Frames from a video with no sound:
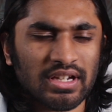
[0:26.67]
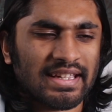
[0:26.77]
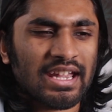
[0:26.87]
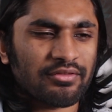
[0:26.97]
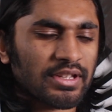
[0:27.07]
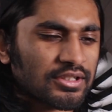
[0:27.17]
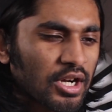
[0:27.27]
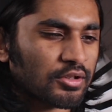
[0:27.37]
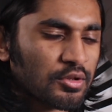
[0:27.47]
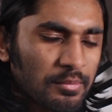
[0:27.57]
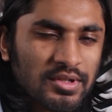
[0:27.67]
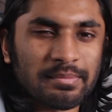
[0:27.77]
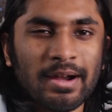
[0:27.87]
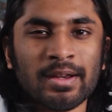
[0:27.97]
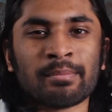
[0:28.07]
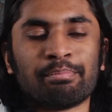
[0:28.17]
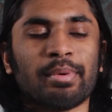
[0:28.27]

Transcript: I can't really talk too much about it,